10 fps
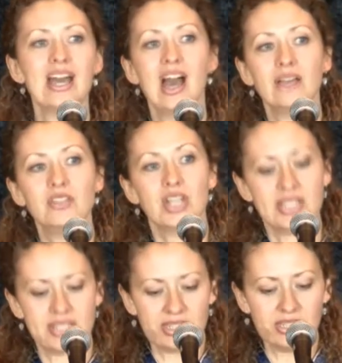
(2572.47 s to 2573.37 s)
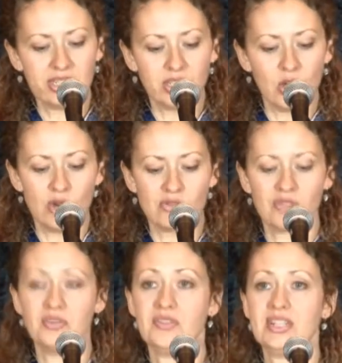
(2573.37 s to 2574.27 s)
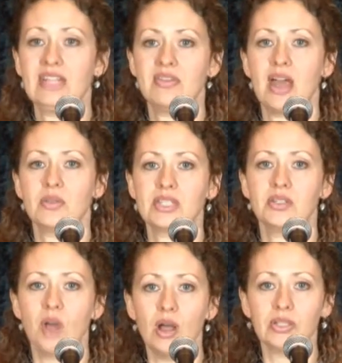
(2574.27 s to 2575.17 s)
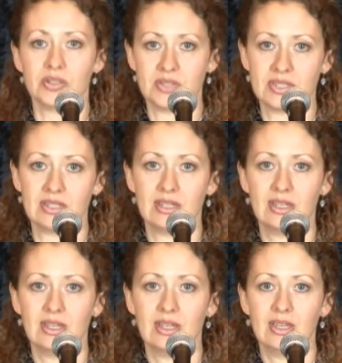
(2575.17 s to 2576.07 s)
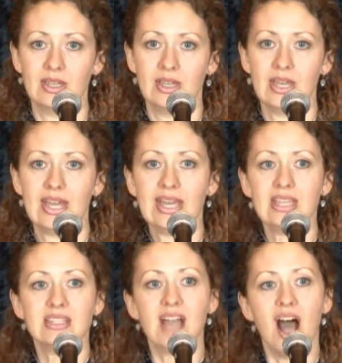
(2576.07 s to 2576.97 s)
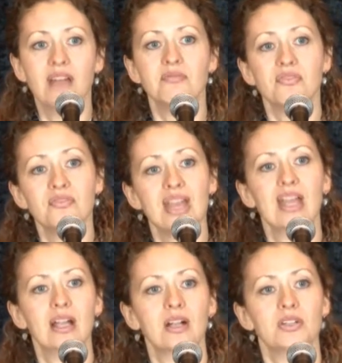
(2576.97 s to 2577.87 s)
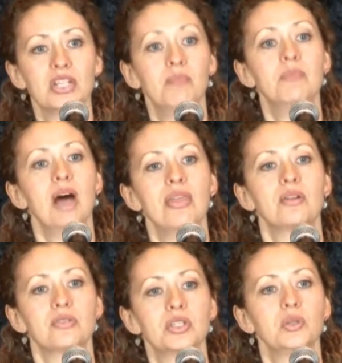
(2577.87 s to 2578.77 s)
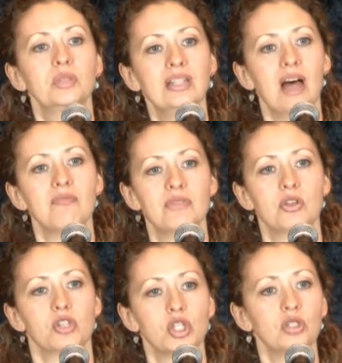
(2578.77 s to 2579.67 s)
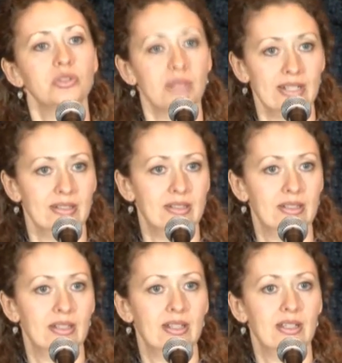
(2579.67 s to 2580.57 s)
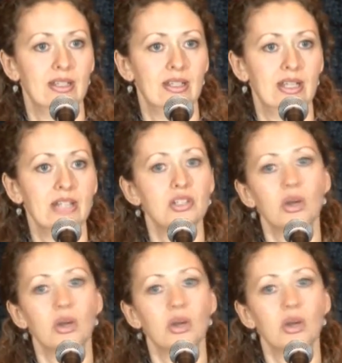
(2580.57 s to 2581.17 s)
of just a little over $15,000, is unfair to mothers who love their children and don't